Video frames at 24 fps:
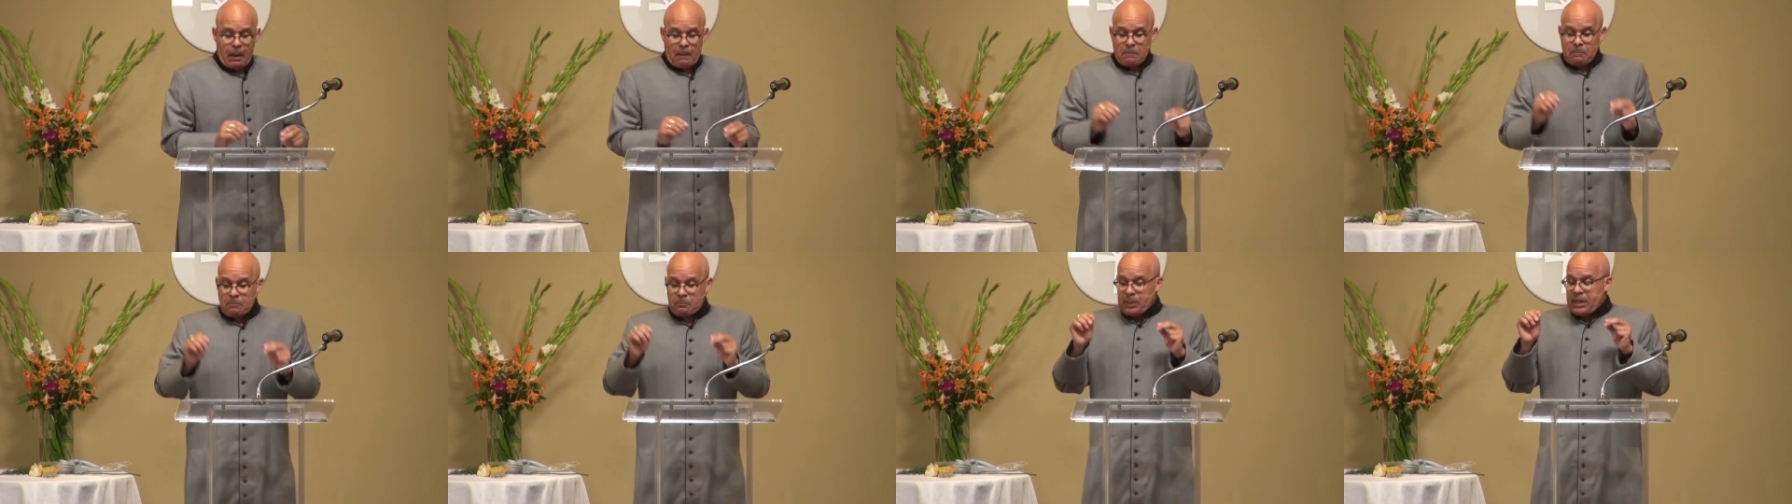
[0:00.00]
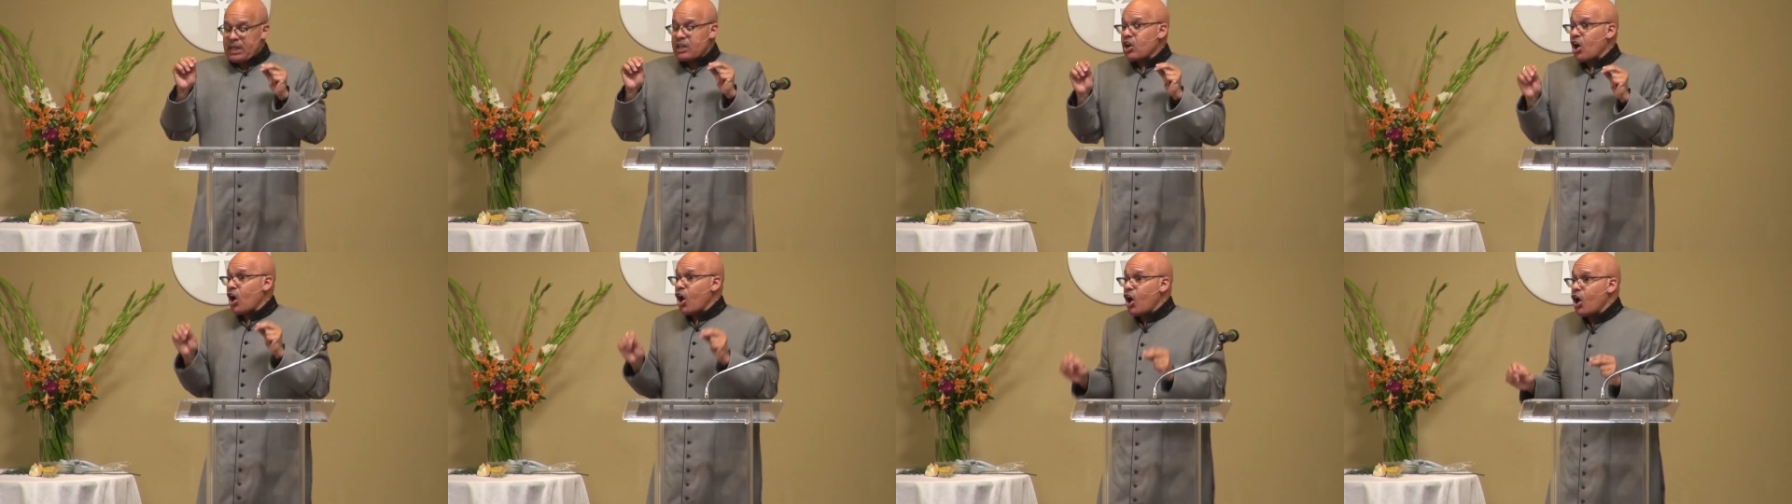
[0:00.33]

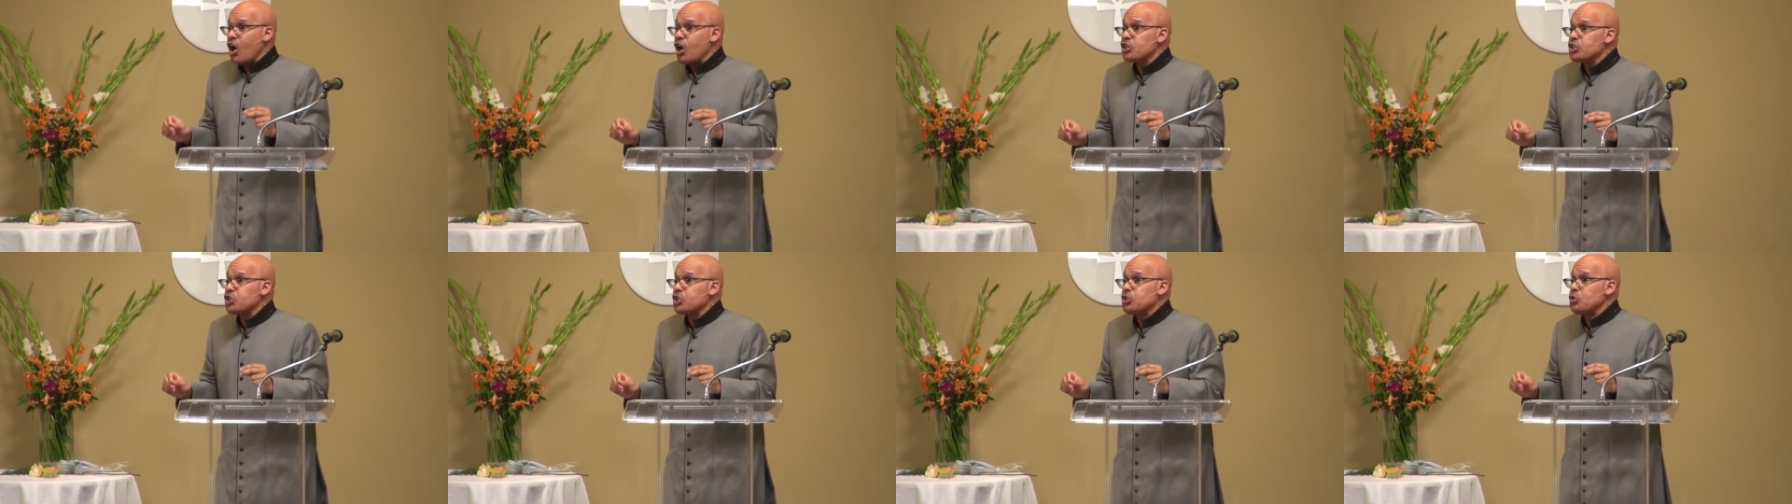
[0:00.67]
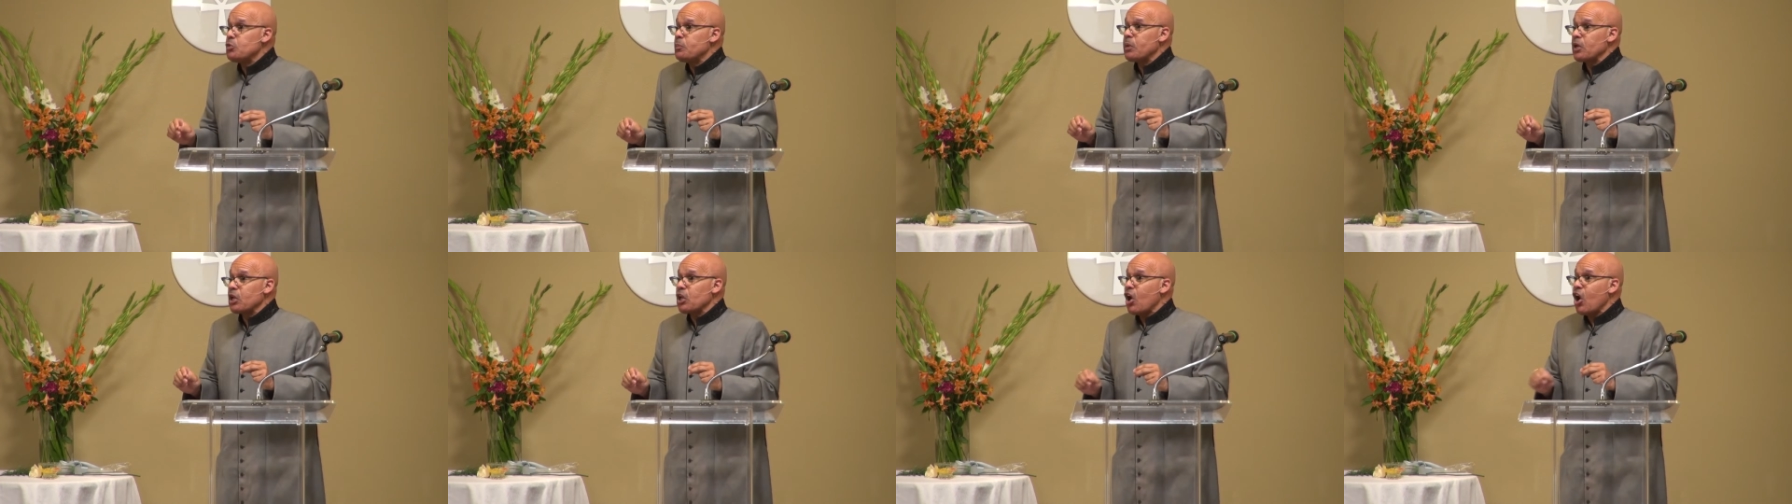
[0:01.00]
Because you
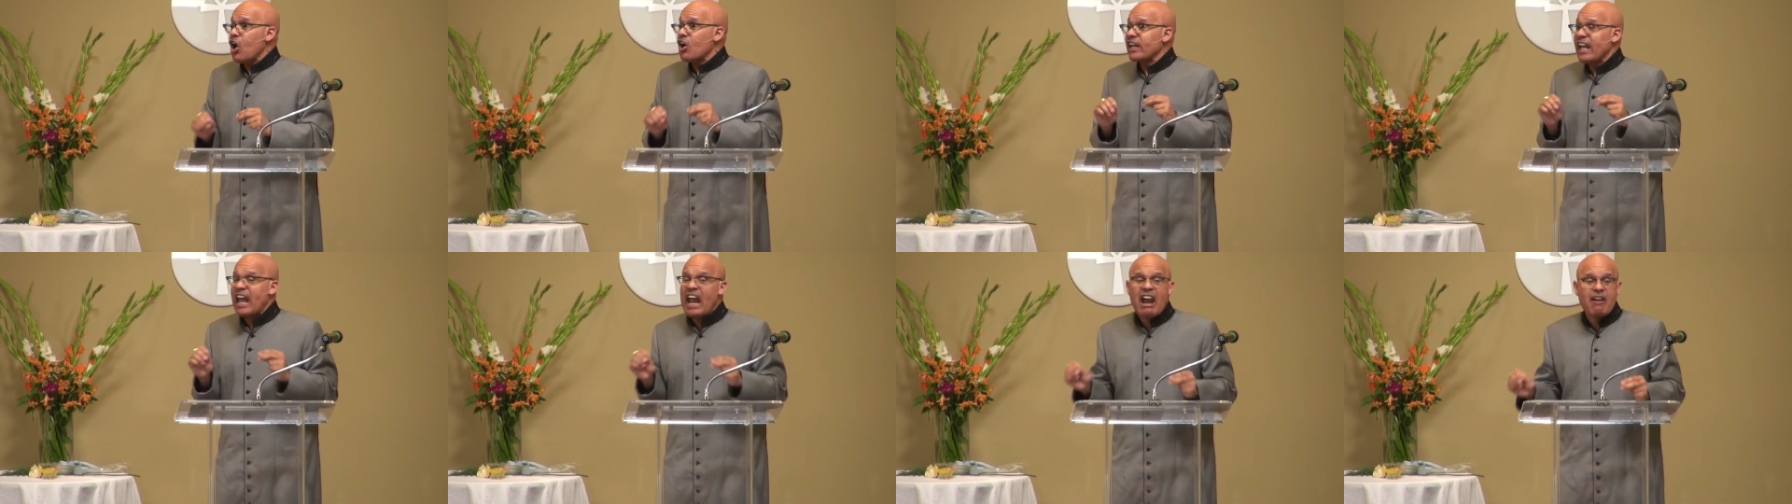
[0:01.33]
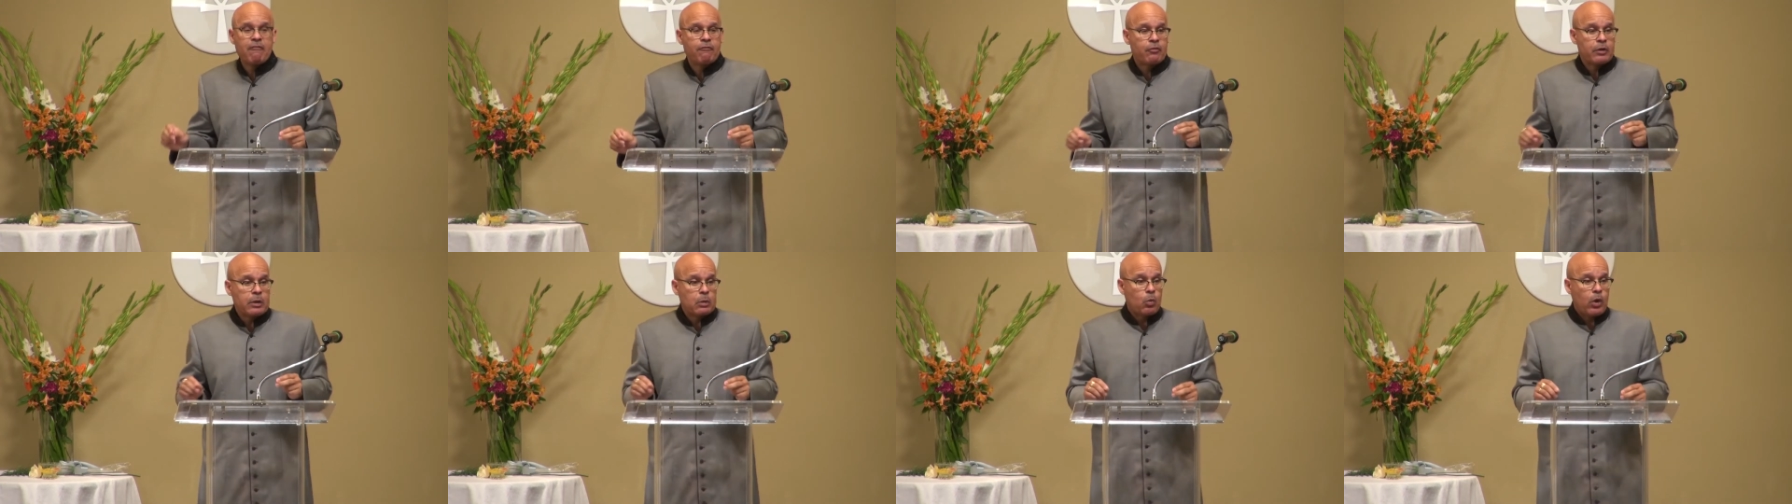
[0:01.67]
belong
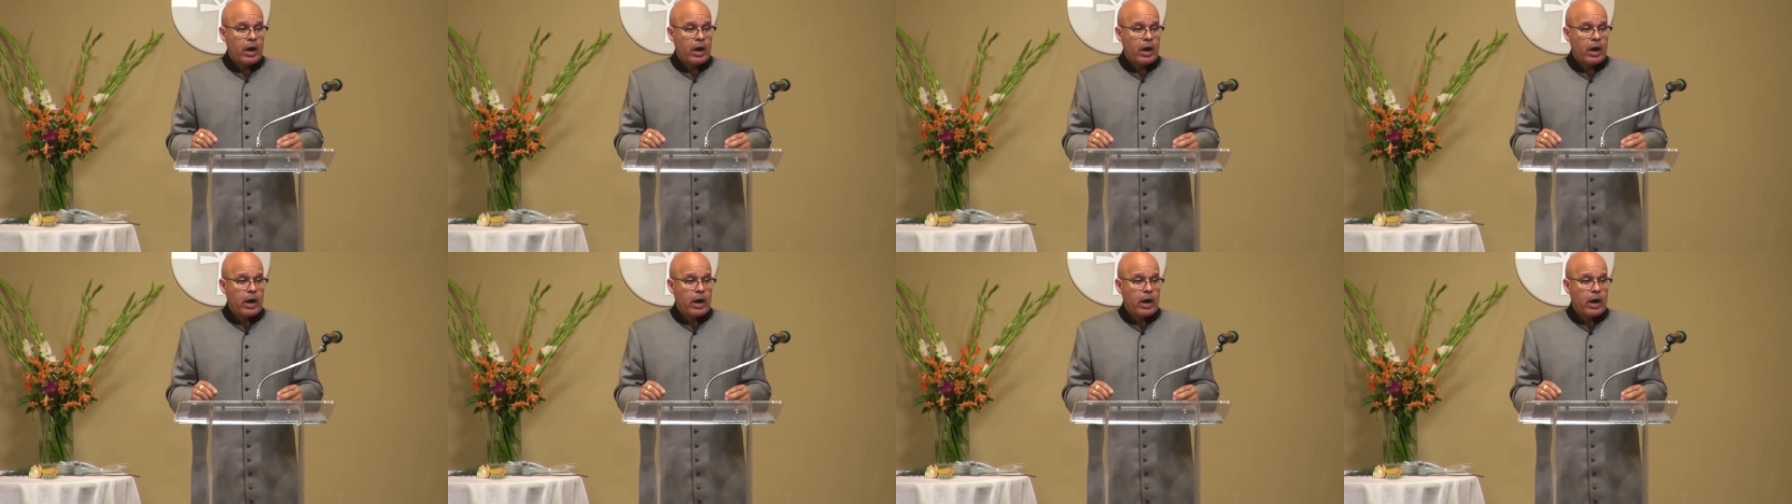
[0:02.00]
everywhere.